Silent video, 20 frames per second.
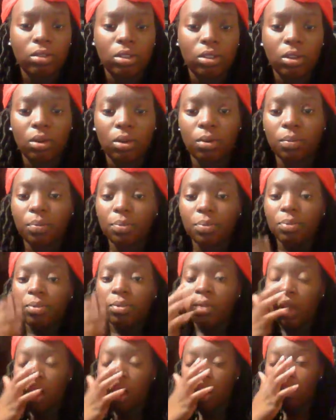So
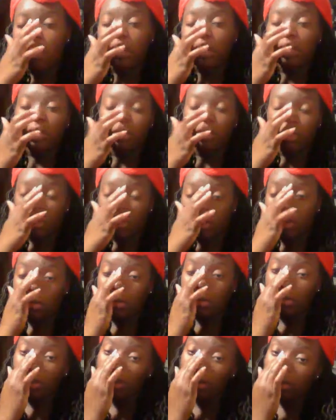I hope that this video
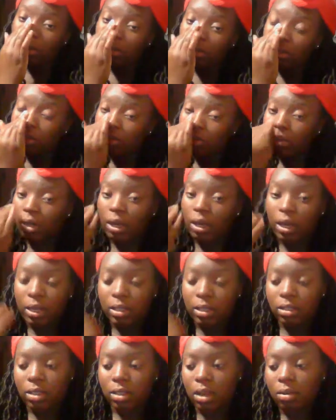encourages you
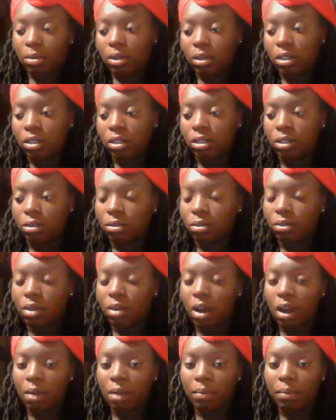guys. I really do.
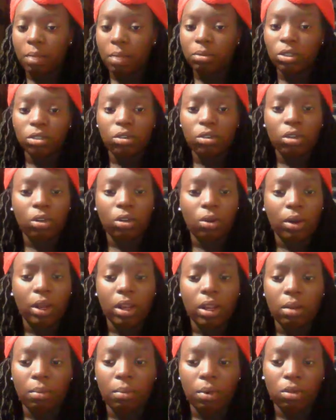I'm just going to go
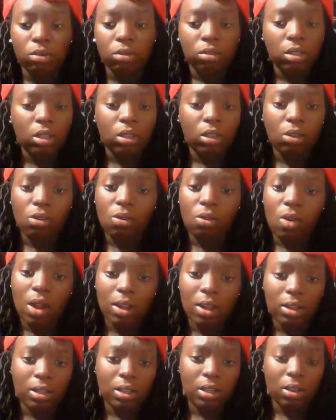ahead and post it, low
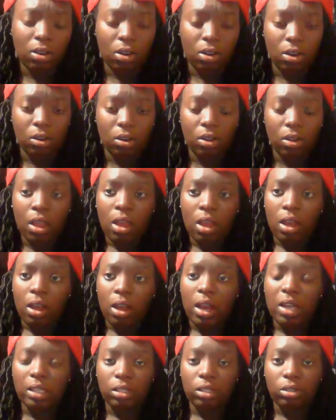quality and all.
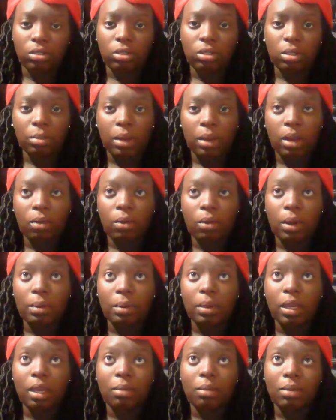I just used my
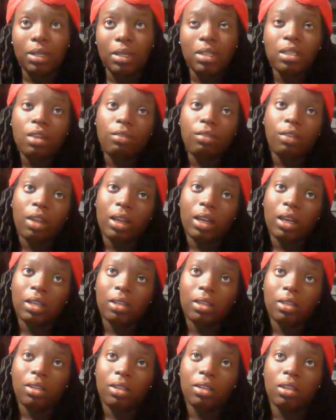webcam because I feel like I
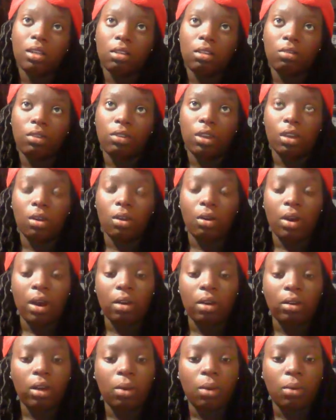needed to get this video
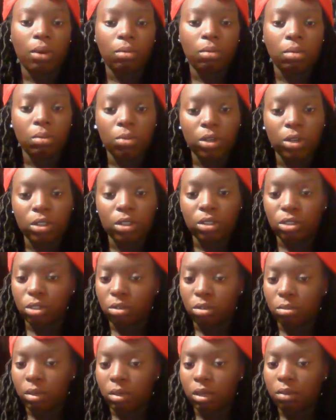out, and I want to be more
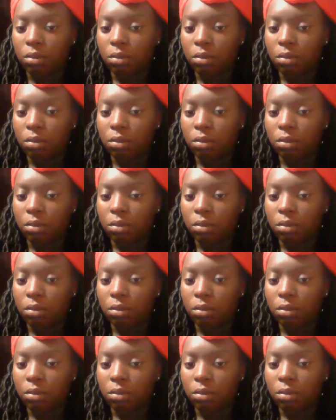determined.